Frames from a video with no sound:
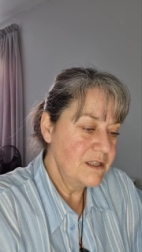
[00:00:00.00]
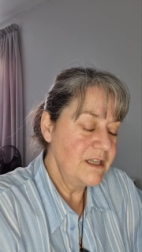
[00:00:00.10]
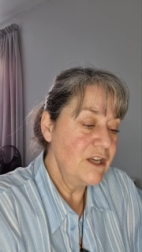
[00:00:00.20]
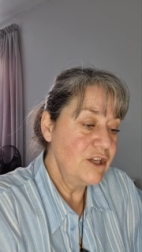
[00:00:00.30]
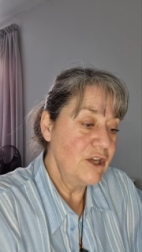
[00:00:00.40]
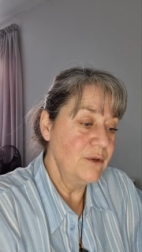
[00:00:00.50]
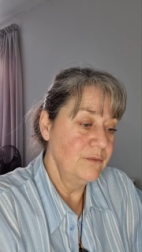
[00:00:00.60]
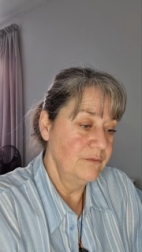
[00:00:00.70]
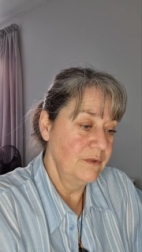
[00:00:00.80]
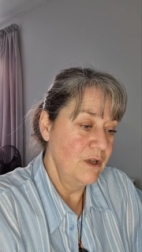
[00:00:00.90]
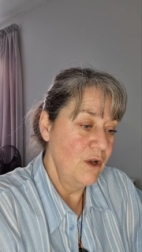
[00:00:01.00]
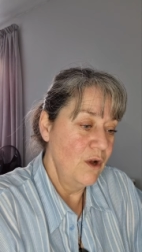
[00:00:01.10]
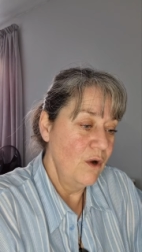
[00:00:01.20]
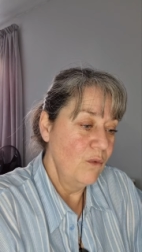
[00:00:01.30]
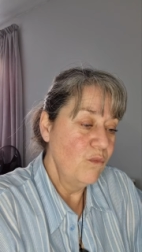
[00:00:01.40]
Dear you,
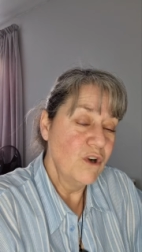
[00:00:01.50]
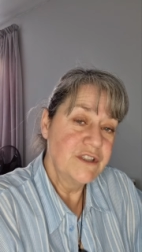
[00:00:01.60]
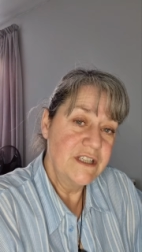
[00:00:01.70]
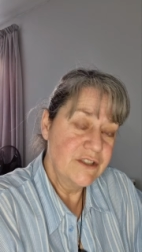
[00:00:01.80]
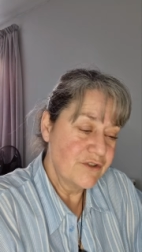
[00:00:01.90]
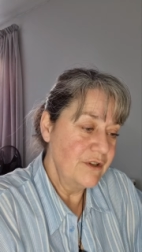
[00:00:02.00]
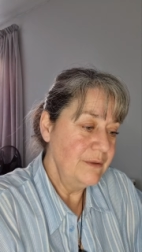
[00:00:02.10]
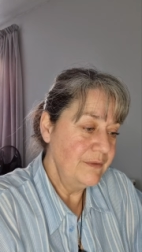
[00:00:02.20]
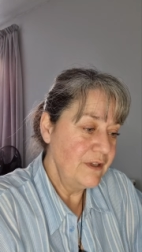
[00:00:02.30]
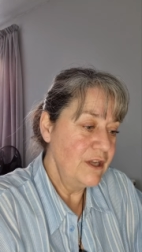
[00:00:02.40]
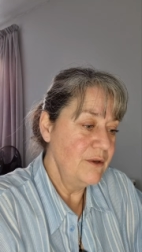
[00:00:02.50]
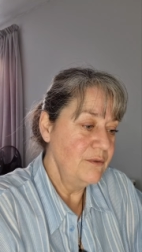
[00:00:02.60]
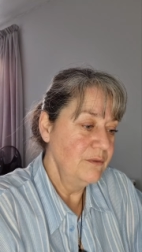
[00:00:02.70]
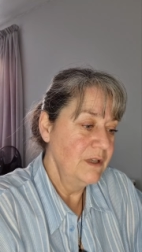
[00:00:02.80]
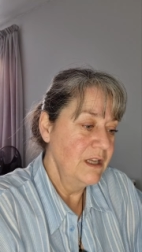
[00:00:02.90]
what is true for
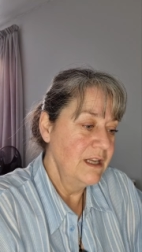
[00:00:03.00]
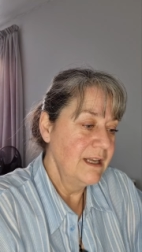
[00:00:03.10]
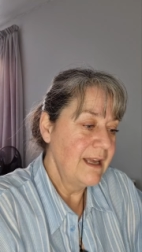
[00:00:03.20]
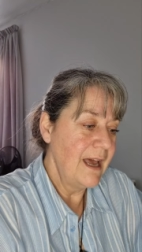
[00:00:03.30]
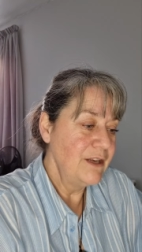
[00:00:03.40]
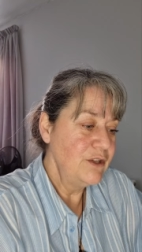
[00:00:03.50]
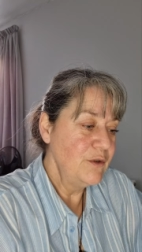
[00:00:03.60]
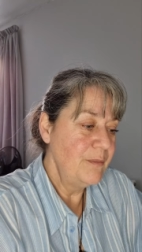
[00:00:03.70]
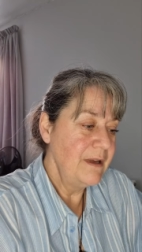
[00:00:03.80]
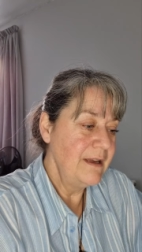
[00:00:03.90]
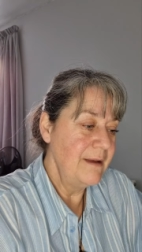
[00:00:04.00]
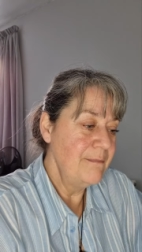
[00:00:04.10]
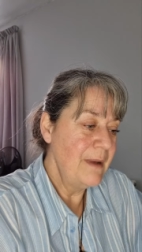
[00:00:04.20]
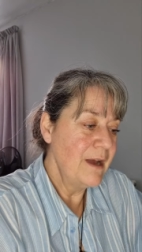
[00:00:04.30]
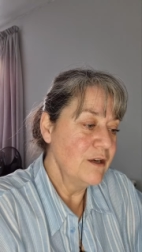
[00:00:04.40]
you? Can you be
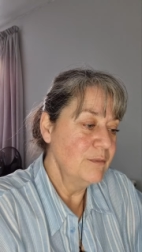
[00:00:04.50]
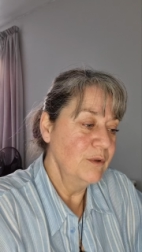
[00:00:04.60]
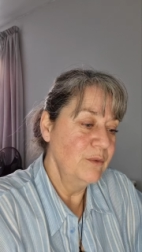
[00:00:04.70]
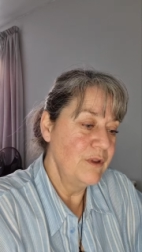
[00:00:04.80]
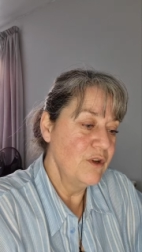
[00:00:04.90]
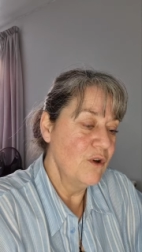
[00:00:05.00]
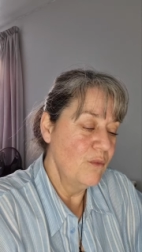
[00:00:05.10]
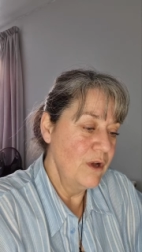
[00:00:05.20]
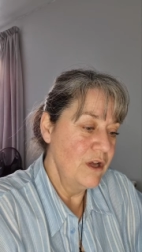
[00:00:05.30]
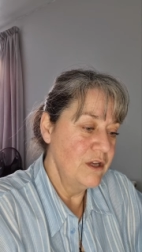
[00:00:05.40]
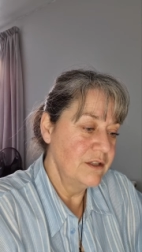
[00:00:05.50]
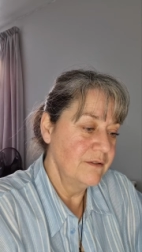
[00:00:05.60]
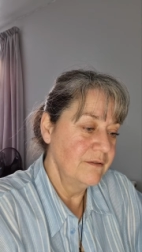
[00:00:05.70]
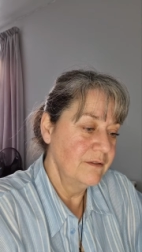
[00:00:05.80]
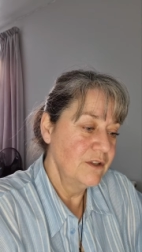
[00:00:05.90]
impeccable with your word?
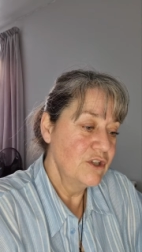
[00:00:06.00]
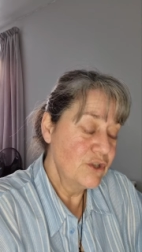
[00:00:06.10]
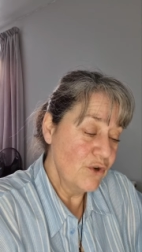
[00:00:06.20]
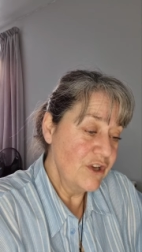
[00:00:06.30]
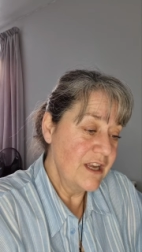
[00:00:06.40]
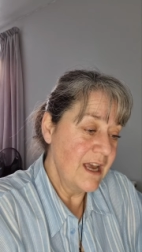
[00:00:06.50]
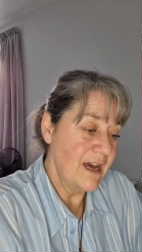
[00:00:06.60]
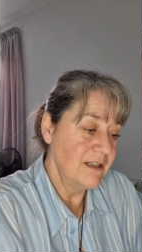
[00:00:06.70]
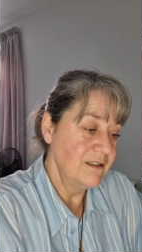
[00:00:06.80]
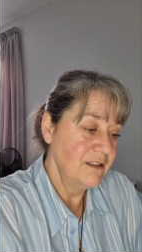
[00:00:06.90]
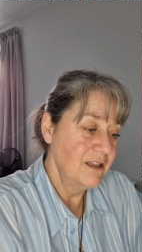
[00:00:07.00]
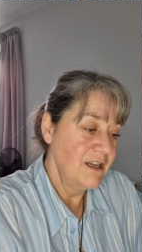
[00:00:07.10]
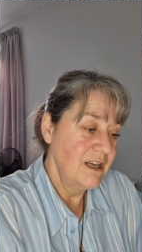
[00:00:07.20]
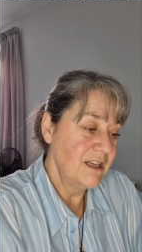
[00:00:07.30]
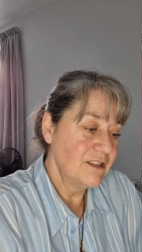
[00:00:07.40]
Sure you can.
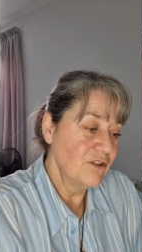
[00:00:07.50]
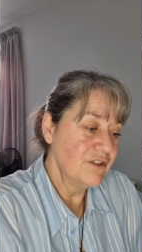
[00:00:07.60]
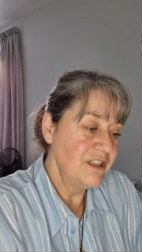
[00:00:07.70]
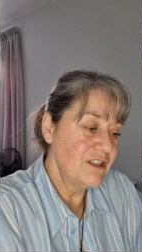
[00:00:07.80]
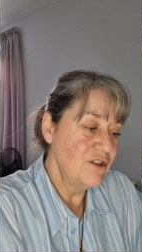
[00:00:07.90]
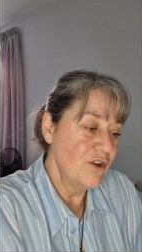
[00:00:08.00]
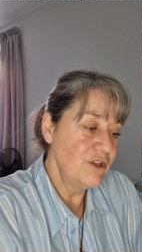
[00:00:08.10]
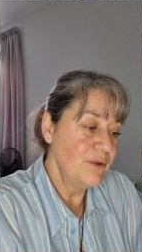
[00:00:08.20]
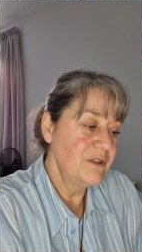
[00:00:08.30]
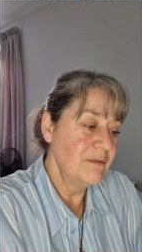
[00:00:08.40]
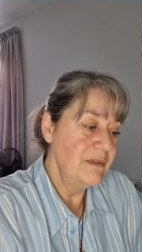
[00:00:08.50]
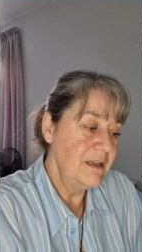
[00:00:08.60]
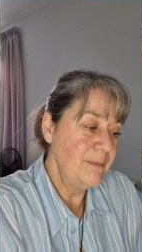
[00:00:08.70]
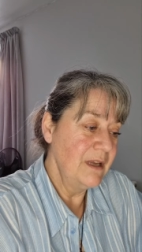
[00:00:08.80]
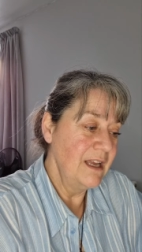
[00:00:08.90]
As long as it's not used to
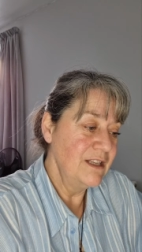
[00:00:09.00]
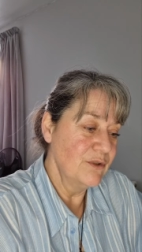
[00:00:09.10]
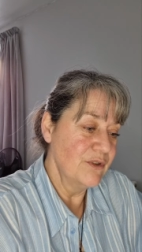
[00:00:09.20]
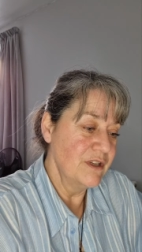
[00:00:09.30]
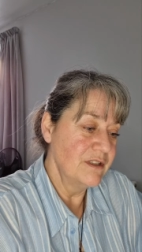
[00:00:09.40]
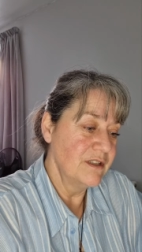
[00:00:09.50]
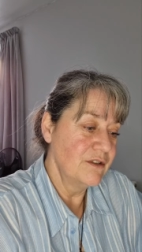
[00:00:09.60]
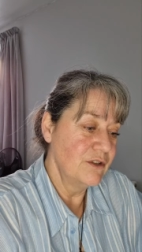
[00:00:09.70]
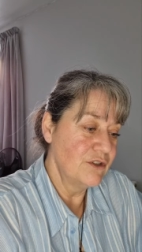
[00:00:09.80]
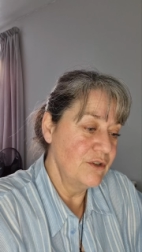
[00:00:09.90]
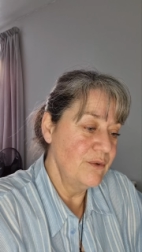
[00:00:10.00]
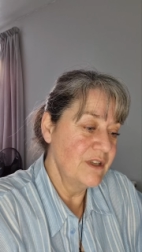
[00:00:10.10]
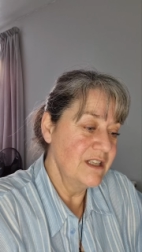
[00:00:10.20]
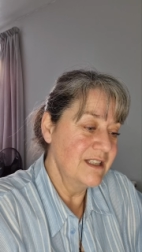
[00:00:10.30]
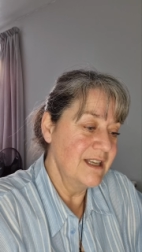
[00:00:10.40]
manipulate others, the
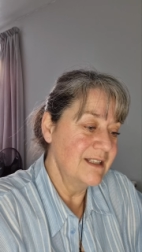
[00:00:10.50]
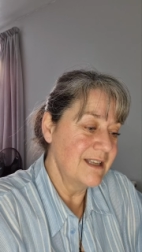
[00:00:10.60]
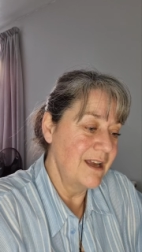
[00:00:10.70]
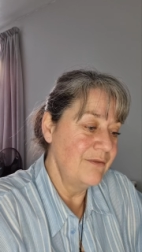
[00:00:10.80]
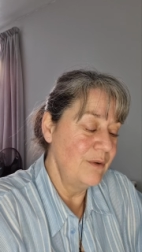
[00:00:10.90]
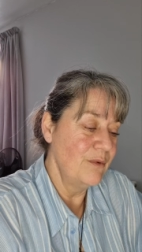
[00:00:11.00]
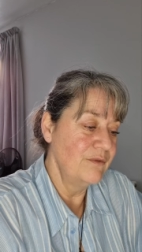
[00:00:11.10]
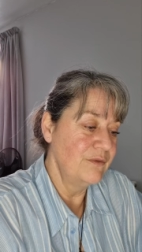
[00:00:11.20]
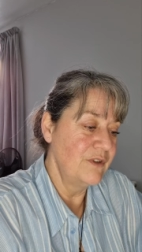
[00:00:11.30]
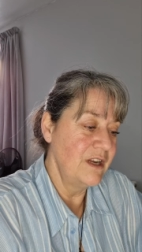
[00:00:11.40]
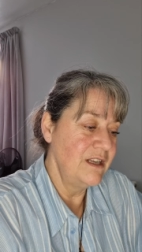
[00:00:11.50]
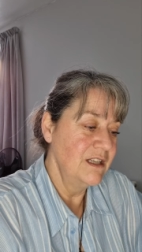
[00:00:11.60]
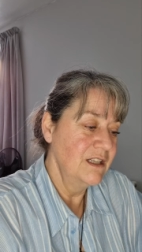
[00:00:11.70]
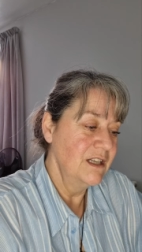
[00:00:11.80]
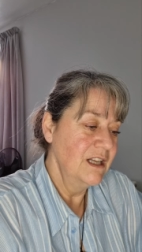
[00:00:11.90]
truth can set everyone
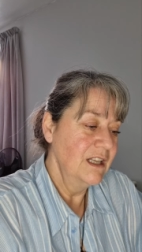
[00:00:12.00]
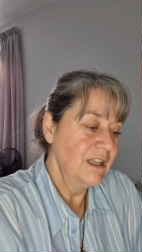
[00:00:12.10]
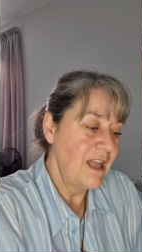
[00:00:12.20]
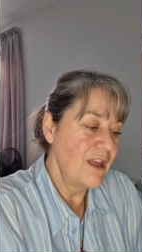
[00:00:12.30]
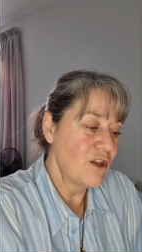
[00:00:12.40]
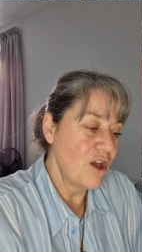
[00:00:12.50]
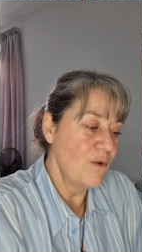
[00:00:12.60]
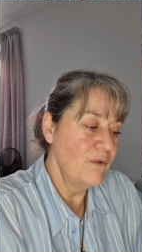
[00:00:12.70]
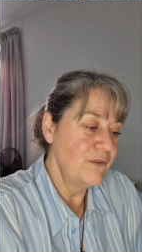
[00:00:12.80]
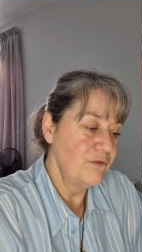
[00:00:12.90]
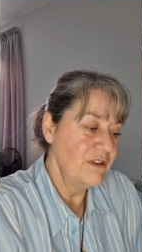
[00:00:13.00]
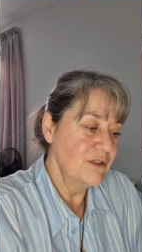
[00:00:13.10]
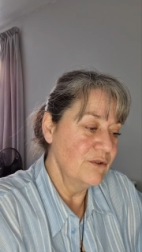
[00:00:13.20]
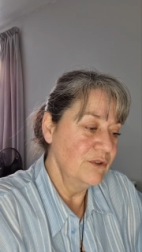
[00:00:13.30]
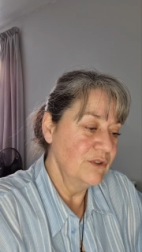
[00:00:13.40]
free. Let go of the
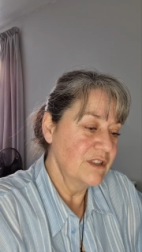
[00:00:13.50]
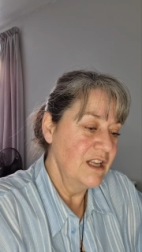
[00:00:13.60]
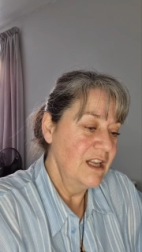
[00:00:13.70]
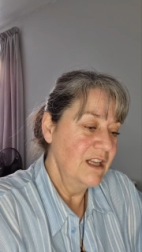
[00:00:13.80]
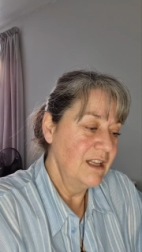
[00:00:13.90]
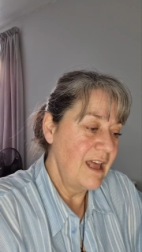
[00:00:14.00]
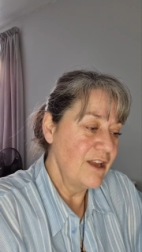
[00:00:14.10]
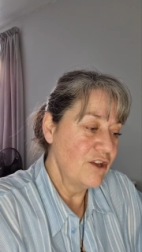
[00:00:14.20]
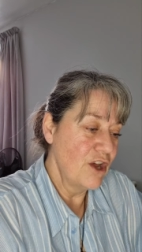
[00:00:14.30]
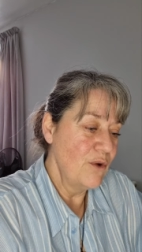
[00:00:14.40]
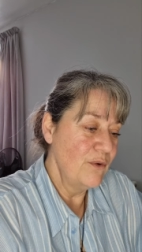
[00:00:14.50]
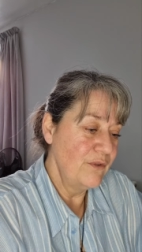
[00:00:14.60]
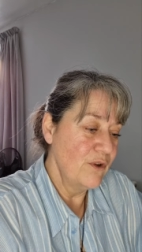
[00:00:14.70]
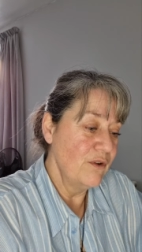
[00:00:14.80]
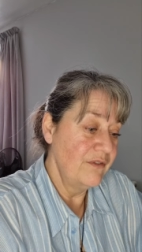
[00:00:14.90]
results, let go
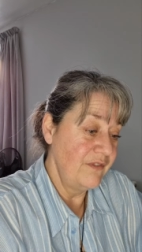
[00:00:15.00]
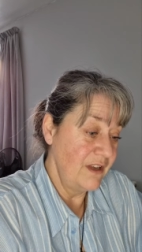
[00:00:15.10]
of your